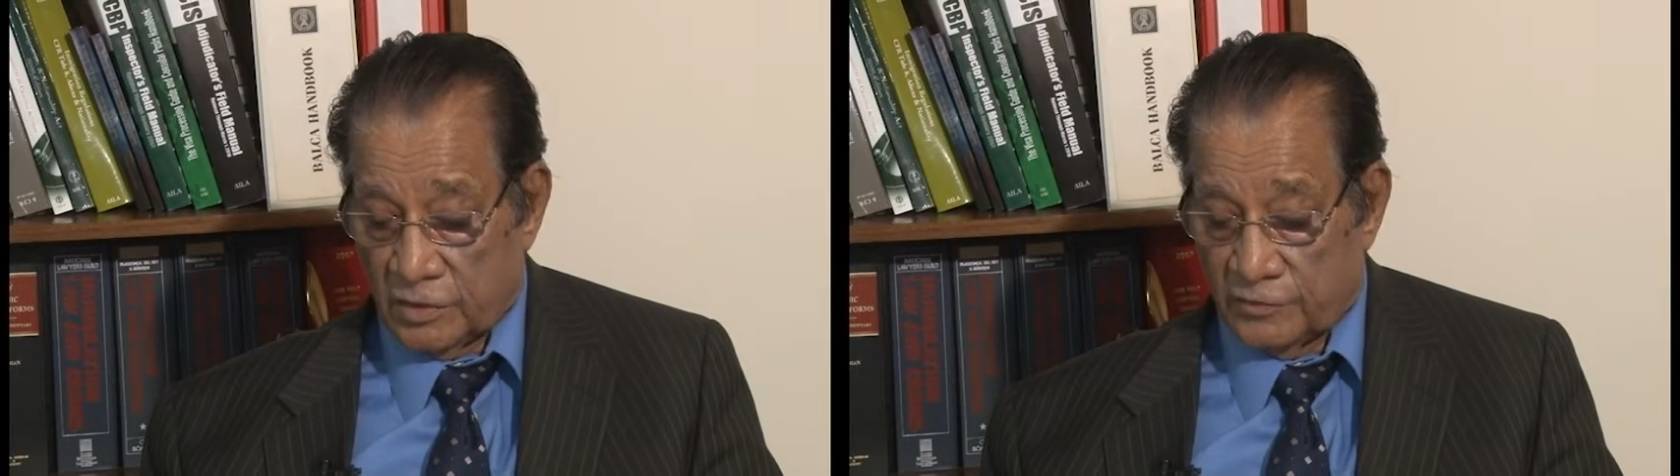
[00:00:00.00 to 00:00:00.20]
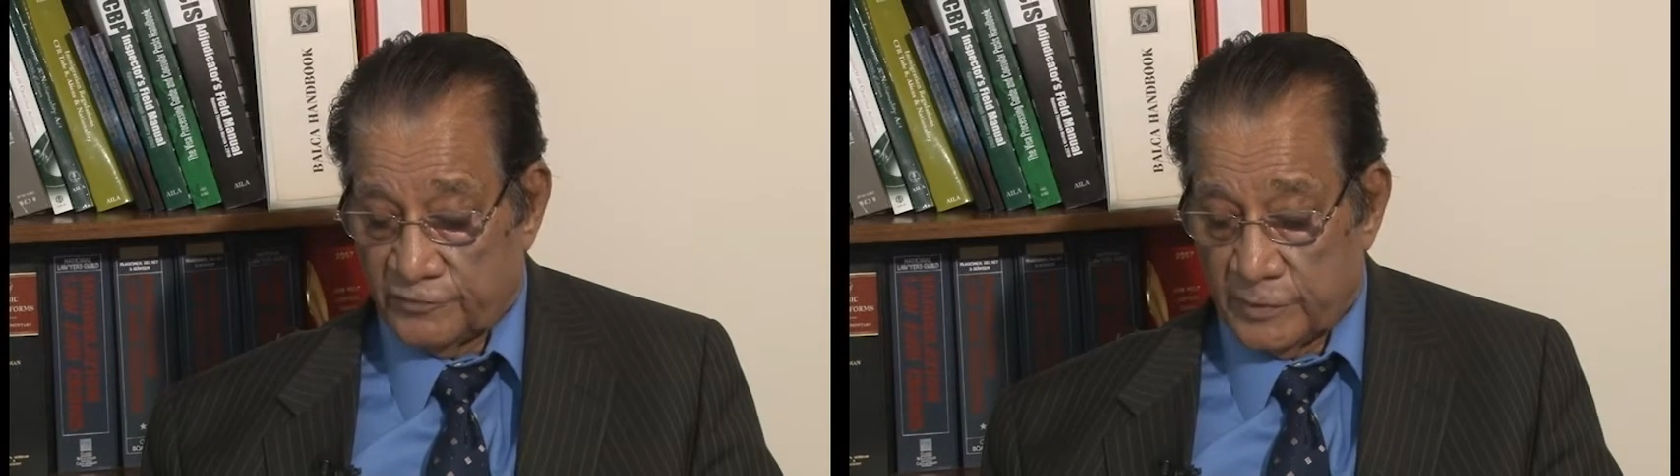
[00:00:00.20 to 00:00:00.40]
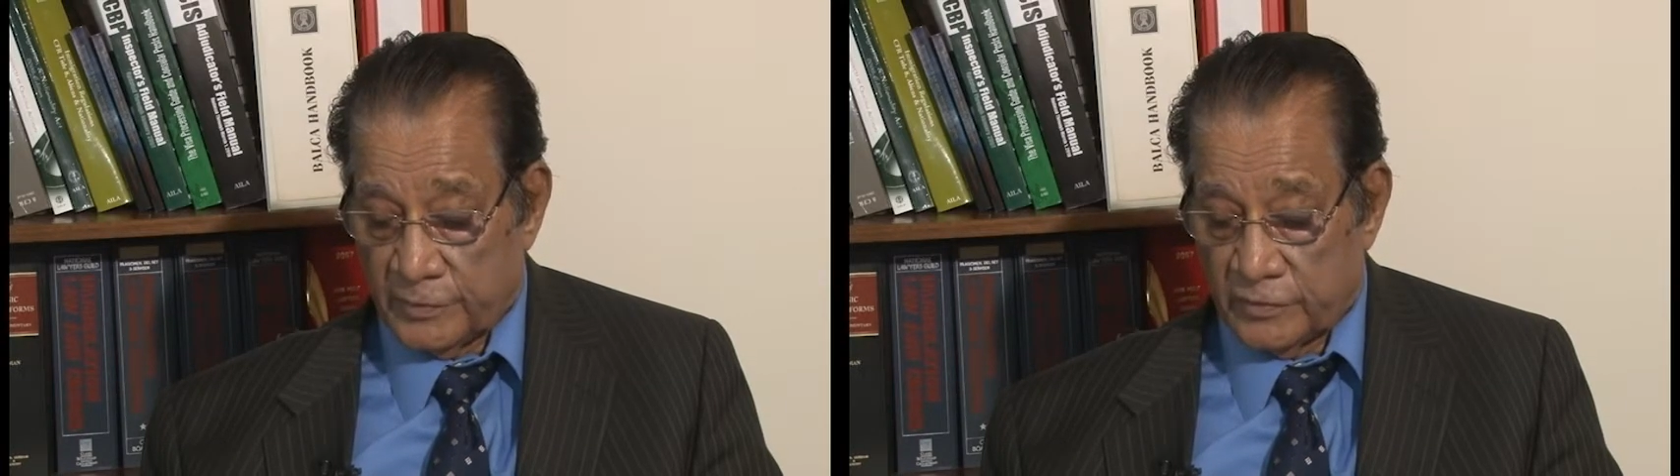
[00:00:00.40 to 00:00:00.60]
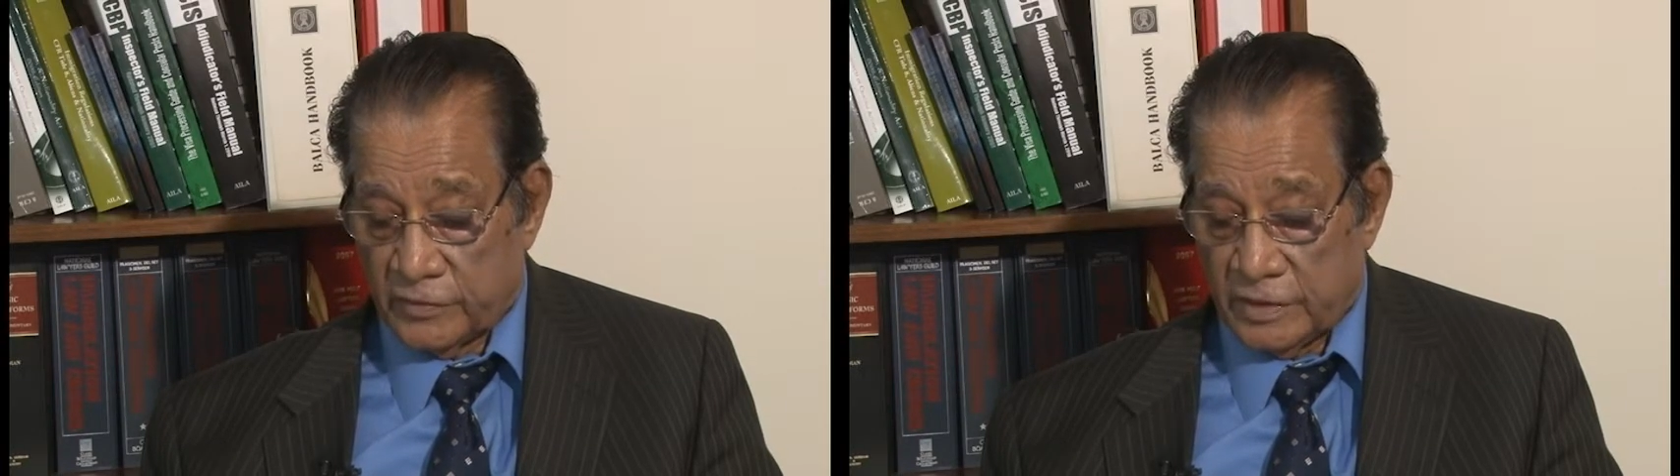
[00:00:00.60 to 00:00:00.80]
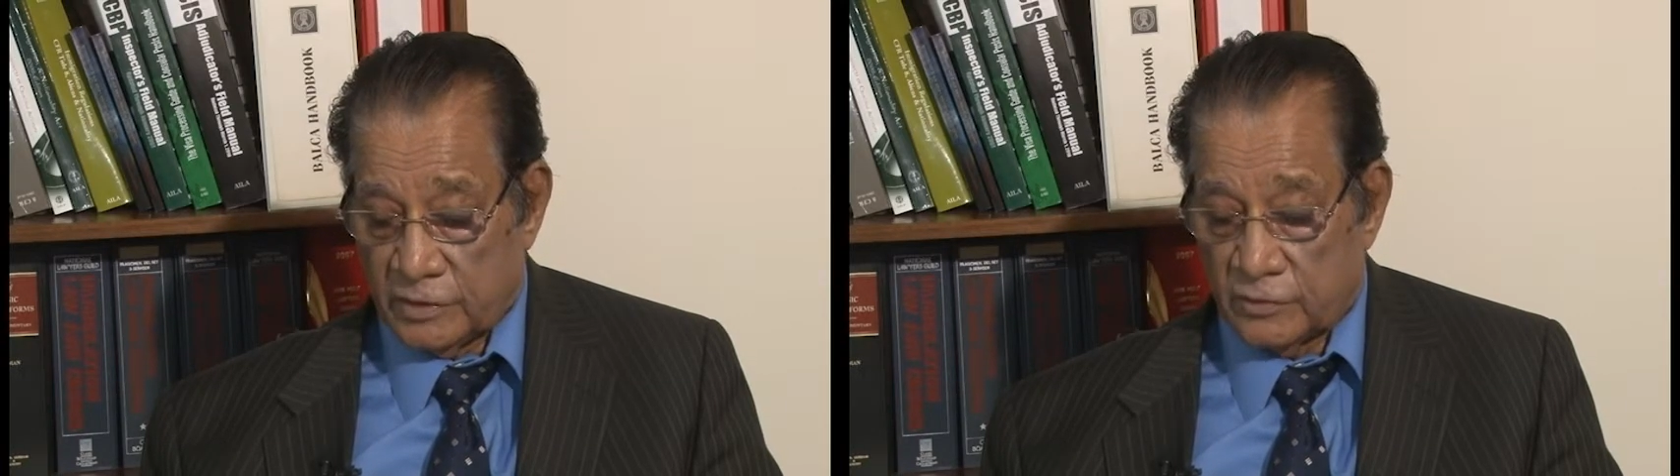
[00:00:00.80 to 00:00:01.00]
to
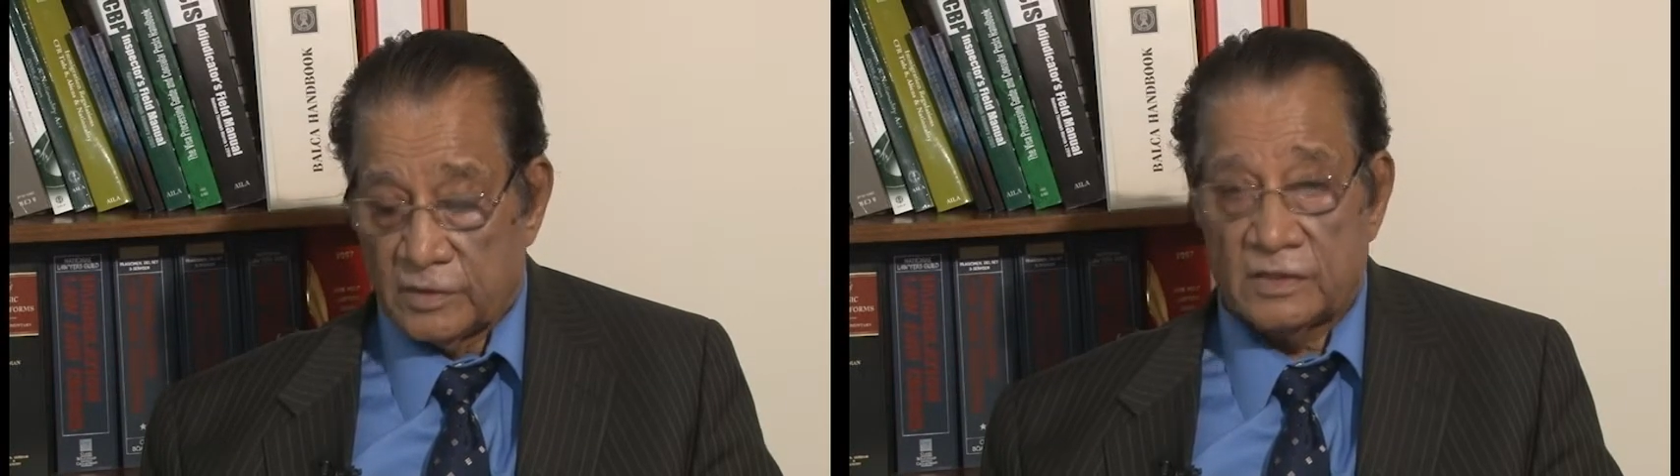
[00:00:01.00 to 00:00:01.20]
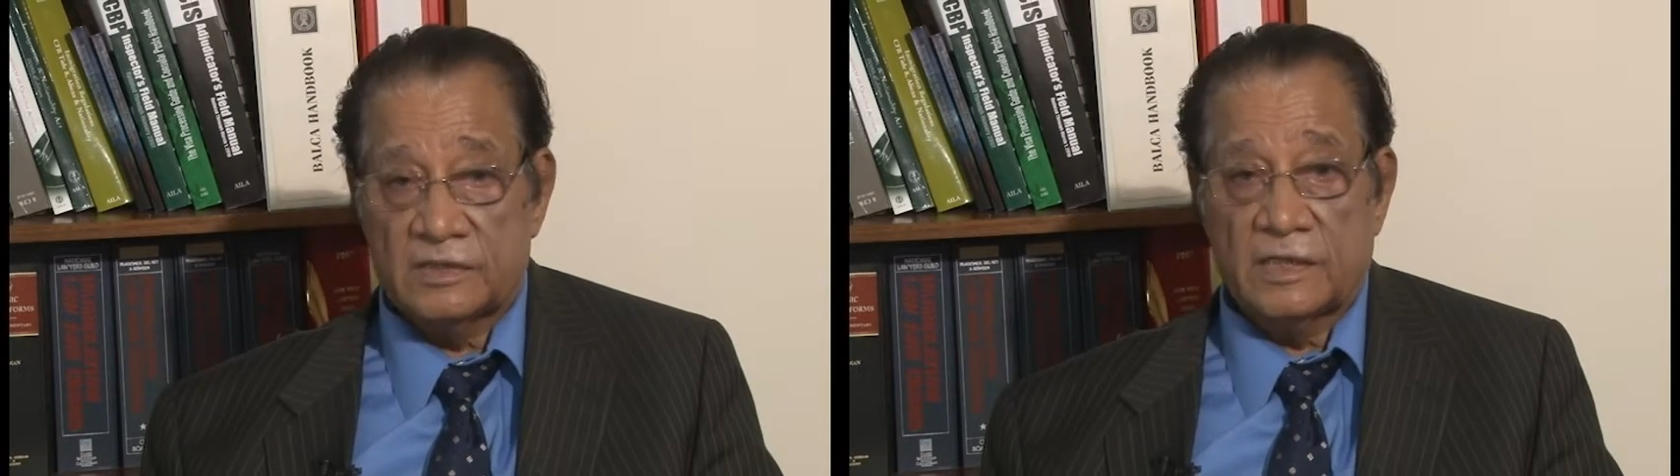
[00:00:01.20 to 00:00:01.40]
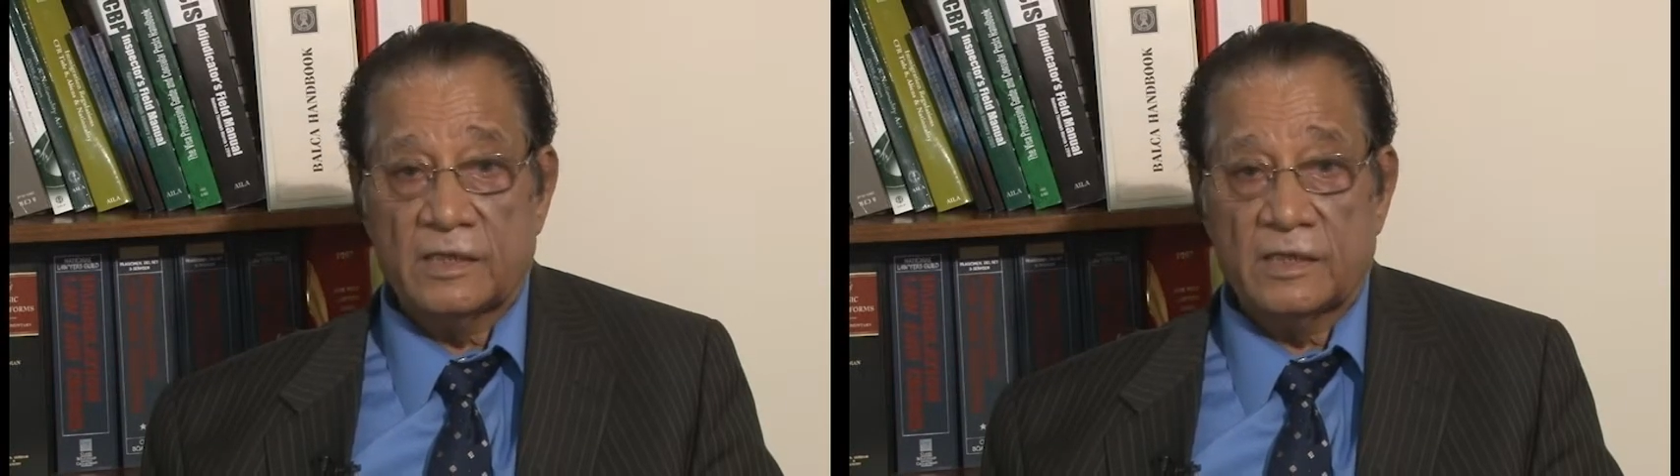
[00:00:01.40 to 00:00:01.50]
February 22,